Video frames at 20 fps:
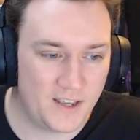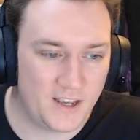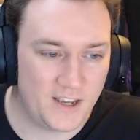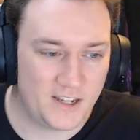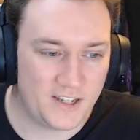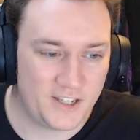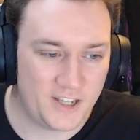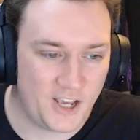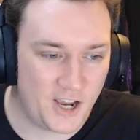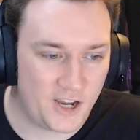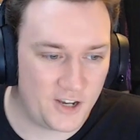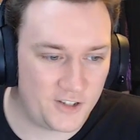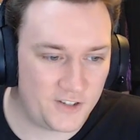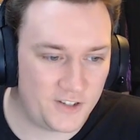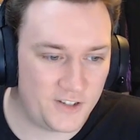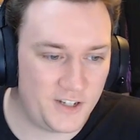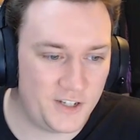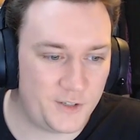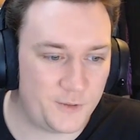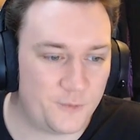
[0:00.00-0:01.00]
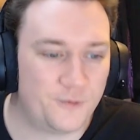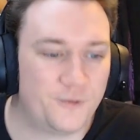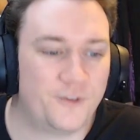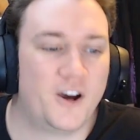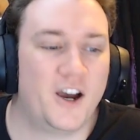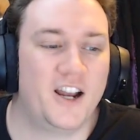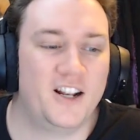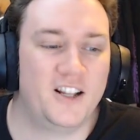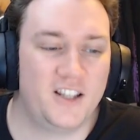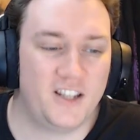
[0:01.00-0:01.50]
Yes, he's
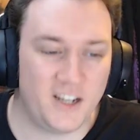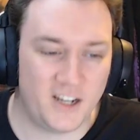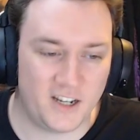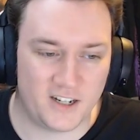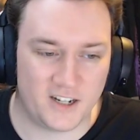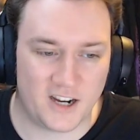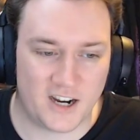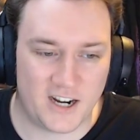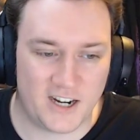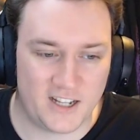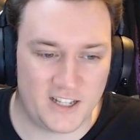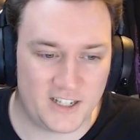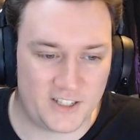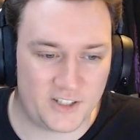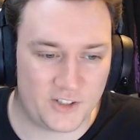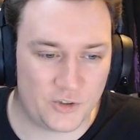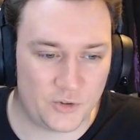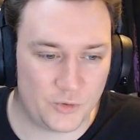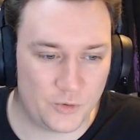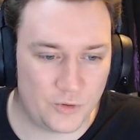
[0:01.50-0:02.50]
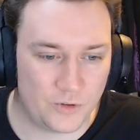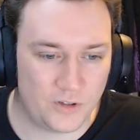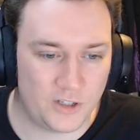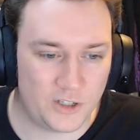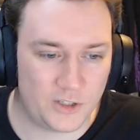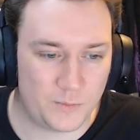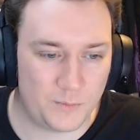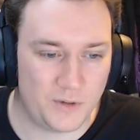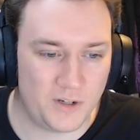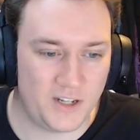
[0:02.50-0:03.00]
finally igniting that sword
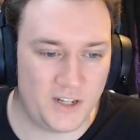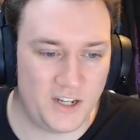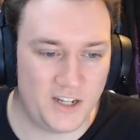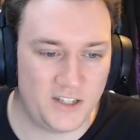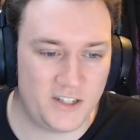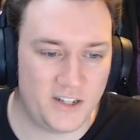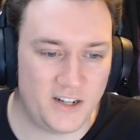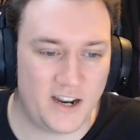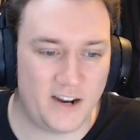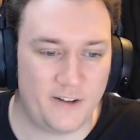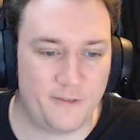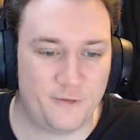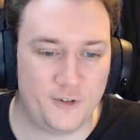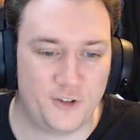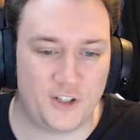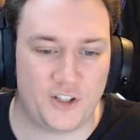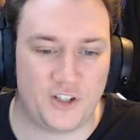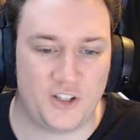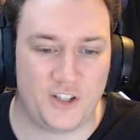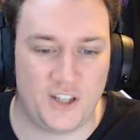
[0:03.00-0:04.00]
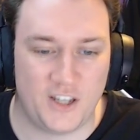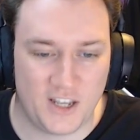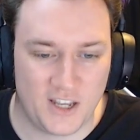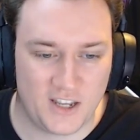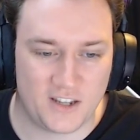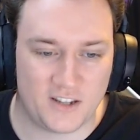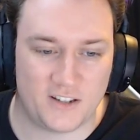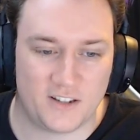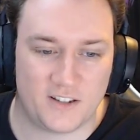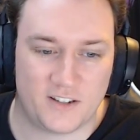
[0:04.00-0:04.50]
that's been hinted at for
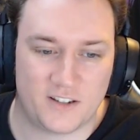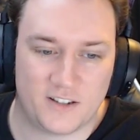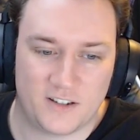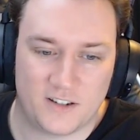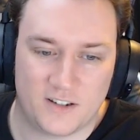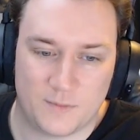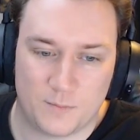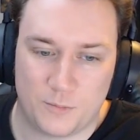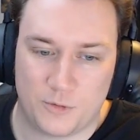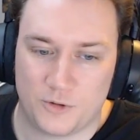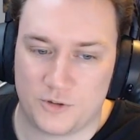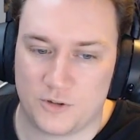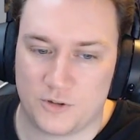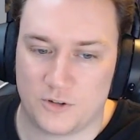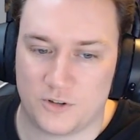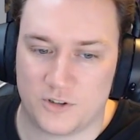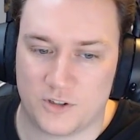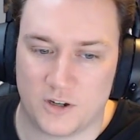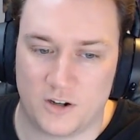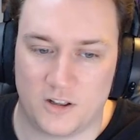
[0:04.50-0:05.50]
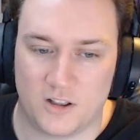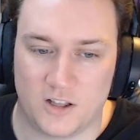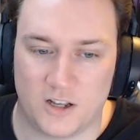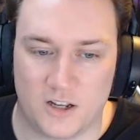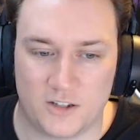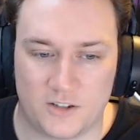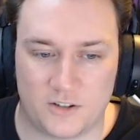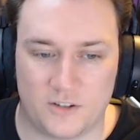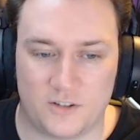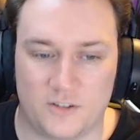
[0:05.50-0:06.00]
years. Puts on
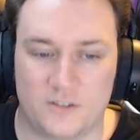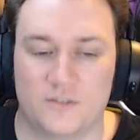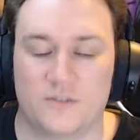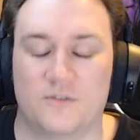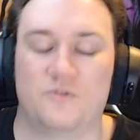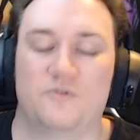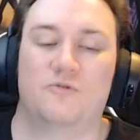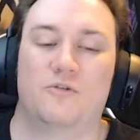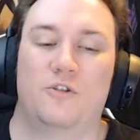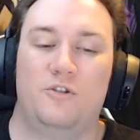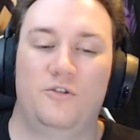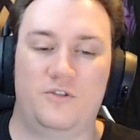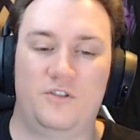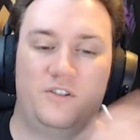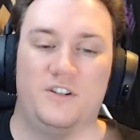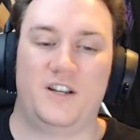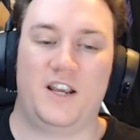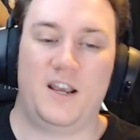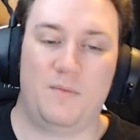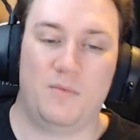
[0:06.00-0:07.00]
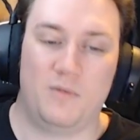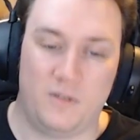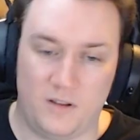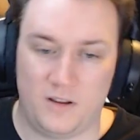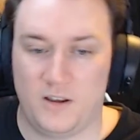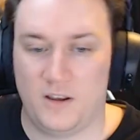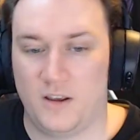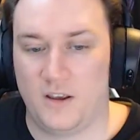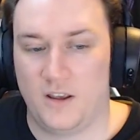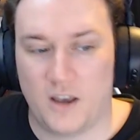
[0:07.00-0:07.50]
sunglasses. Throws the table.
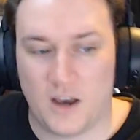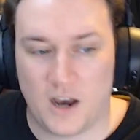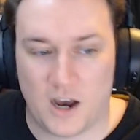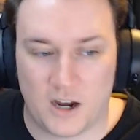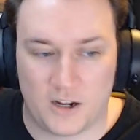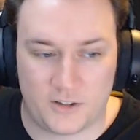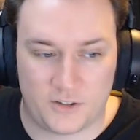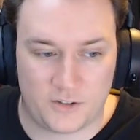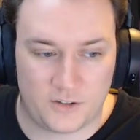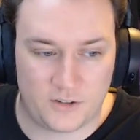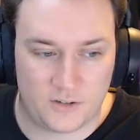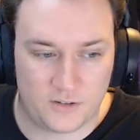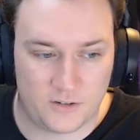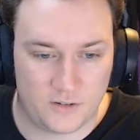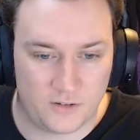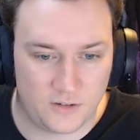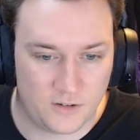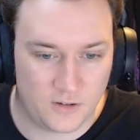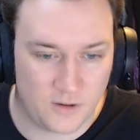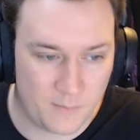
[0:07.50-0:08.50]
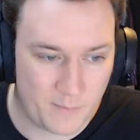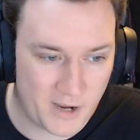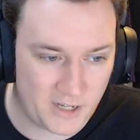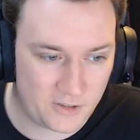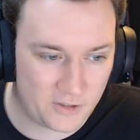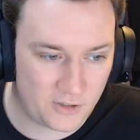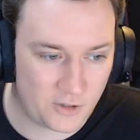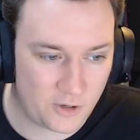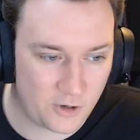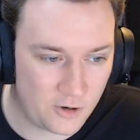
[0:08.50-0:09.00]
Huts about
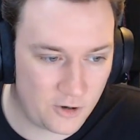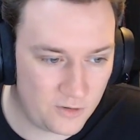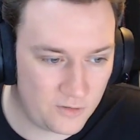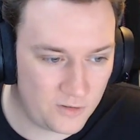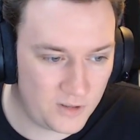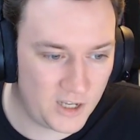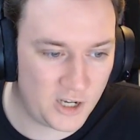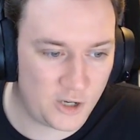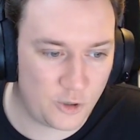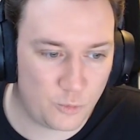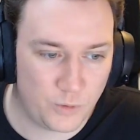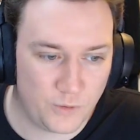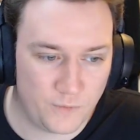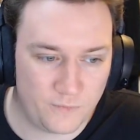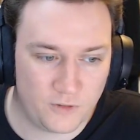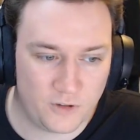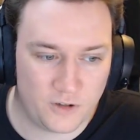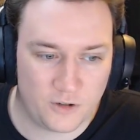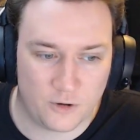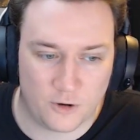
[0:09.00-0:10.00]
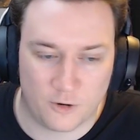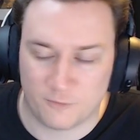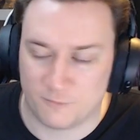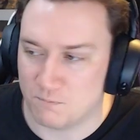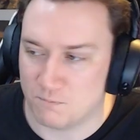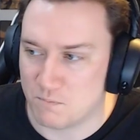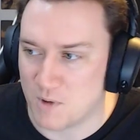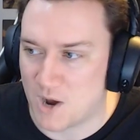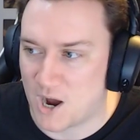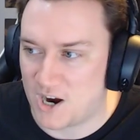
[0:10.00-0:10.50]
to go the equivalent of
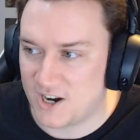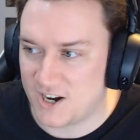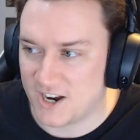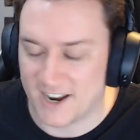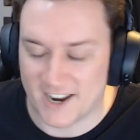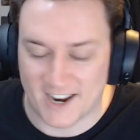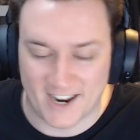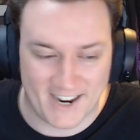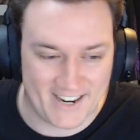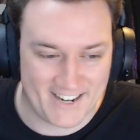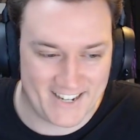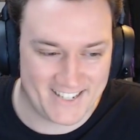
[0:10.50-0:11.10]
Bankai.